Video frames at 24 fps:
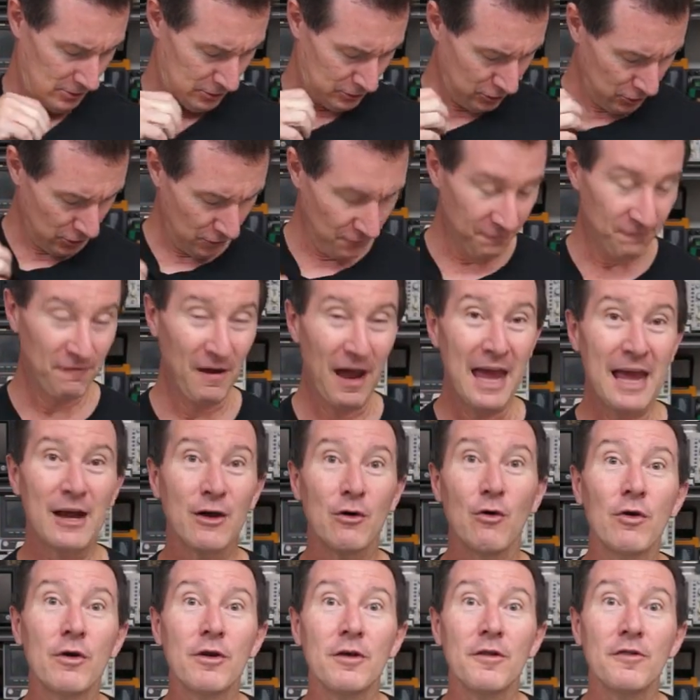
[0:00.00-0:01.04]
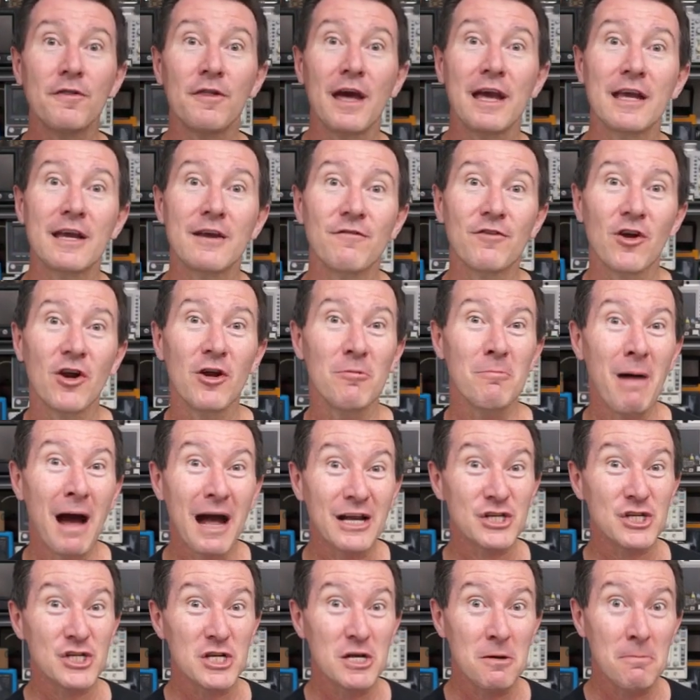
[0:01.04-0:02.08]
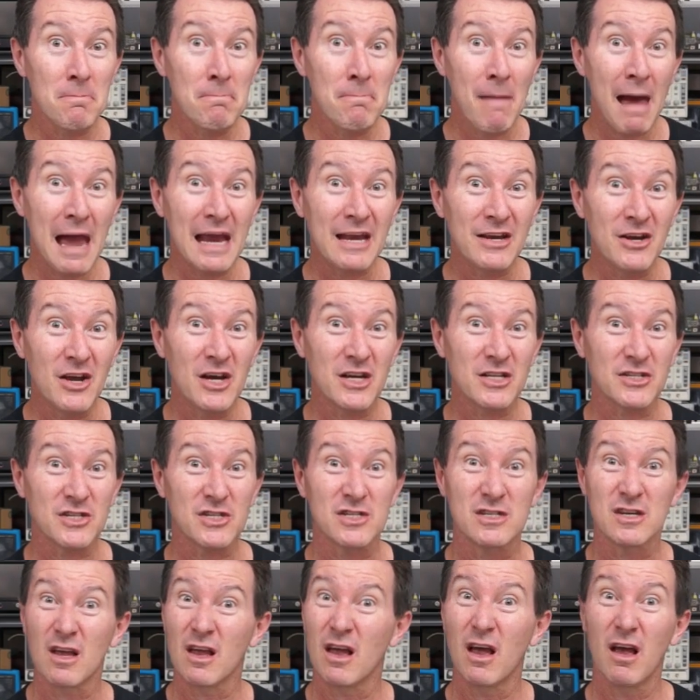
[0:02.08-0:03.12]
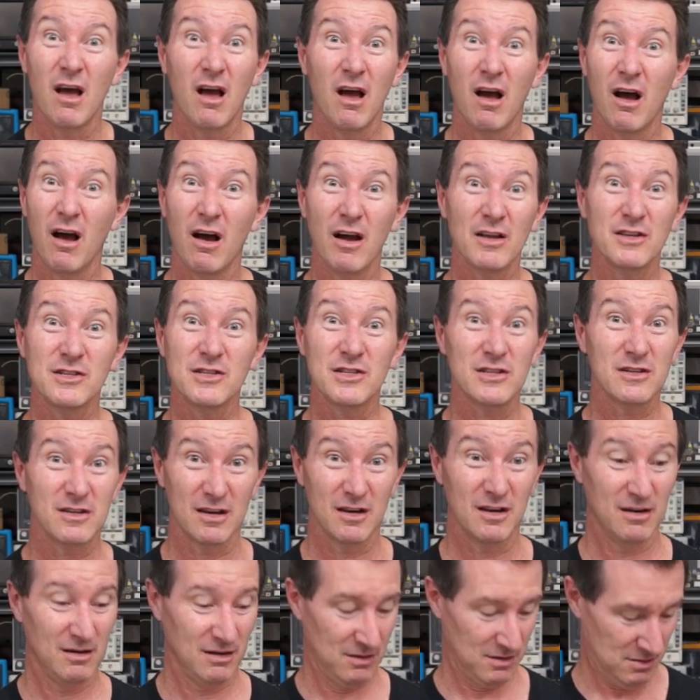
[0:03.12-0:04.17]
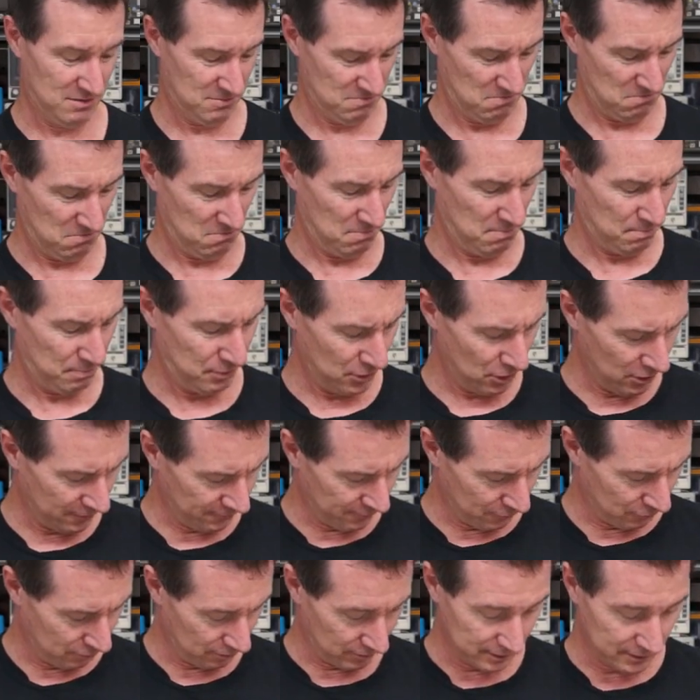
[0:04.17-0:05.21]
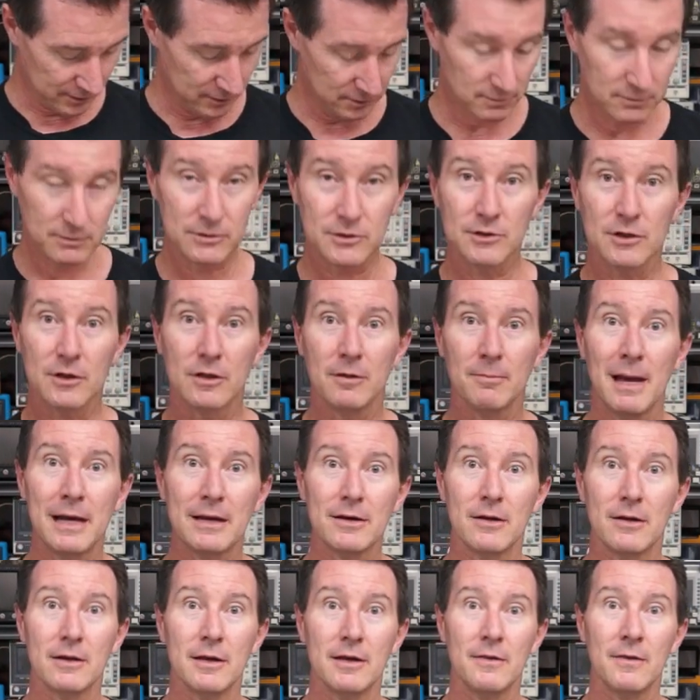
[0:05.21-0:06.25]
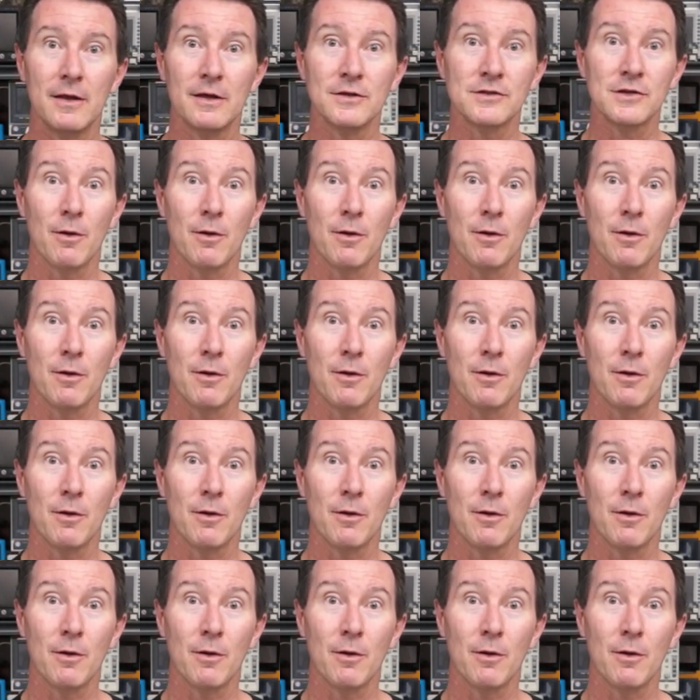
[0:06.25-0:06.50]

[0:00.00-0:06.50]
newfangled. Thank you very much. Magnets. It's beautiful. There's still a magnet in there